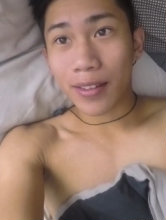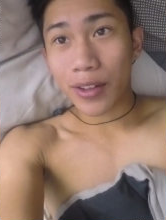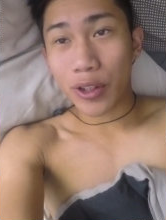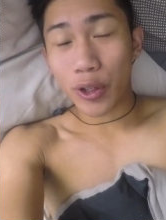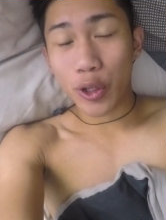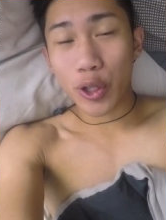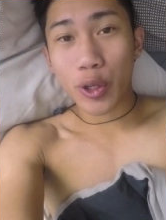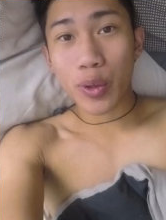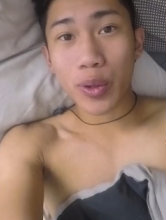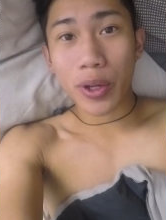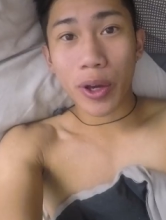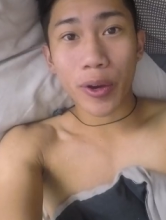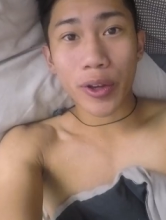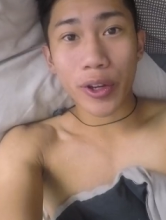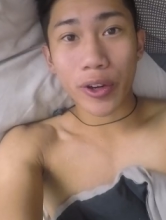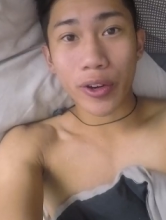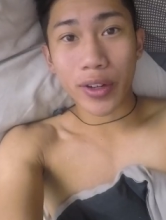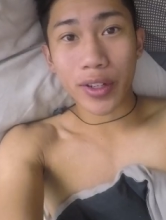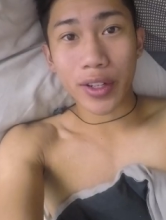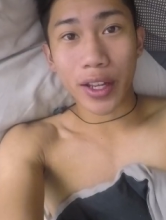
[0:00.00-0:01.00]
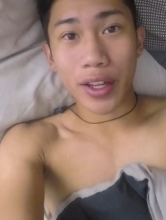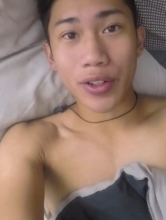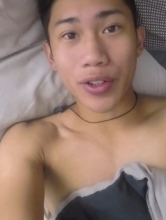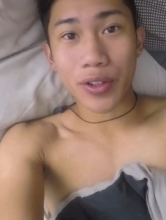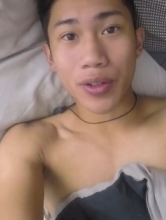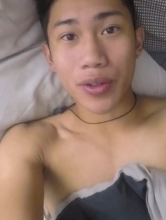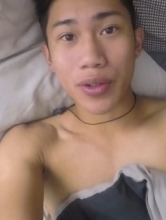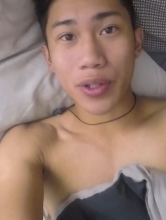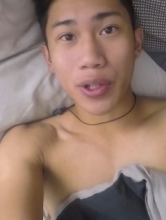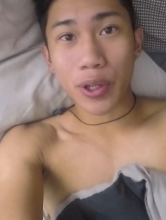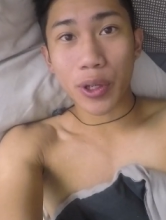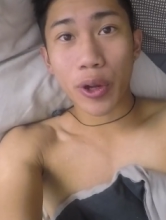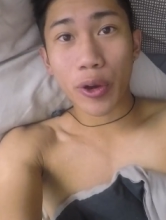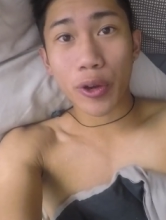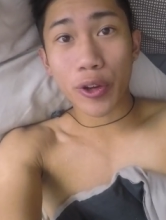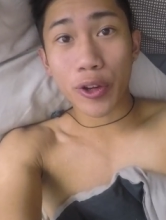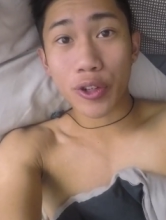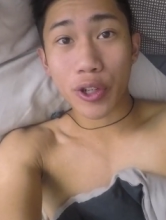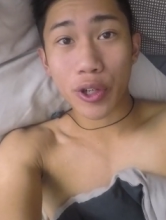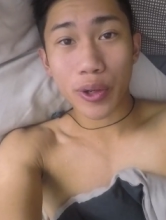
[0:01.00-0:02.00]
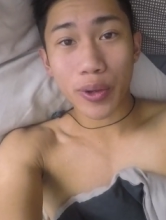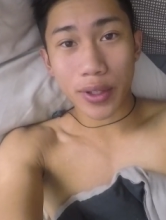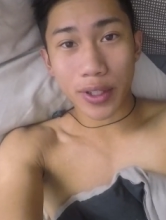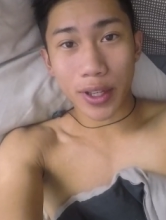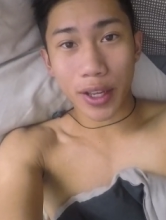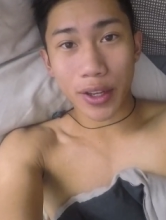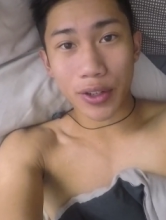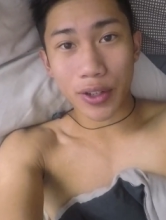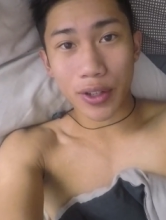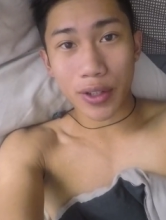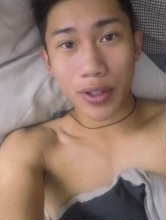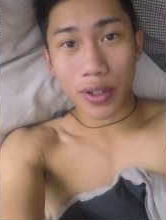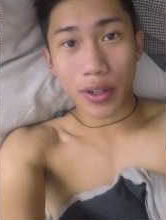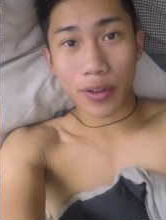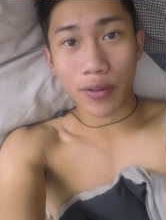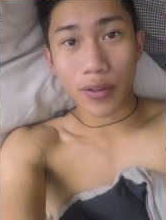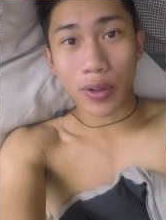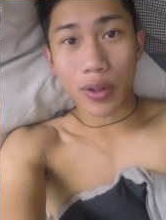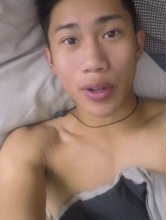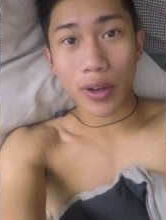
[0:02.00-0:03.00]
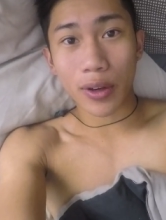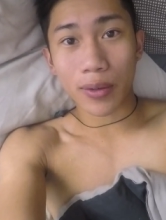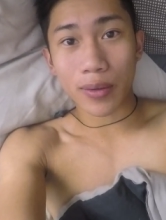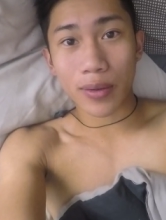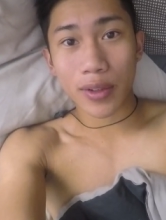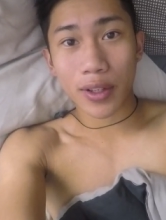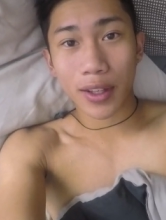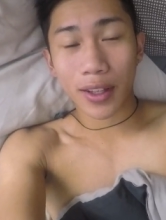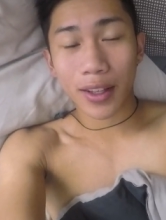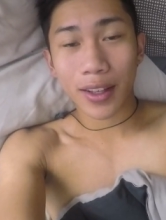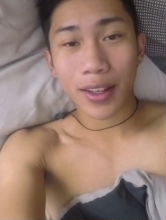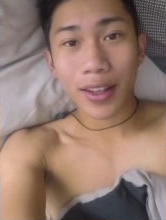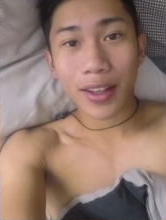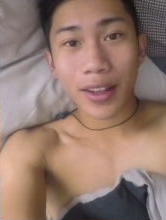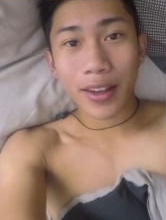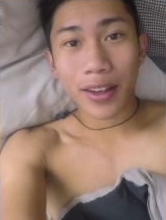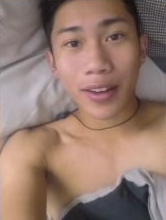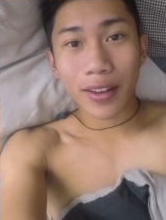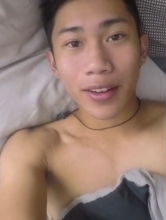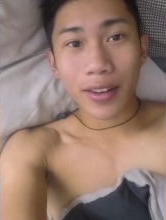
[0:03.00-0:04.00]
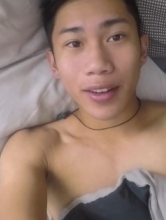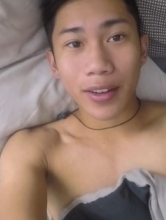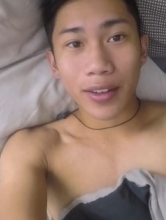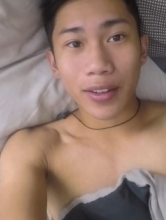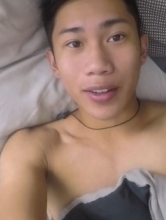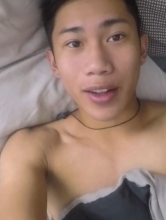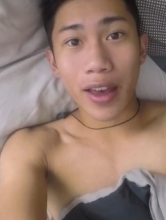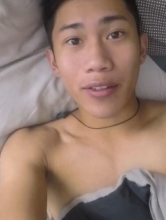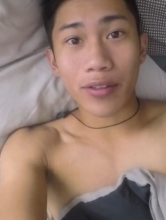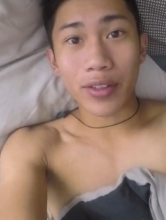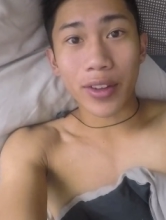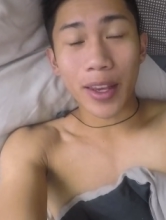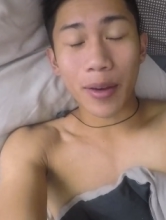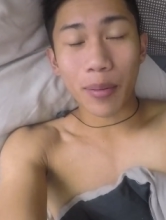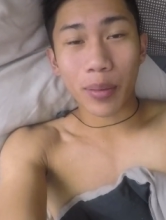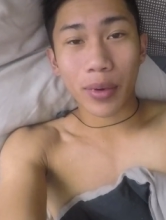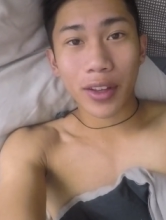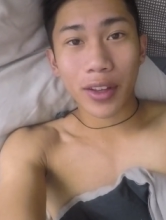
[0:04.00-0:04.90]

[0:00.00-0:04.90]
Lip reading: Do you know your intentions? Do you know your true intentions? And if you don't, dive deep.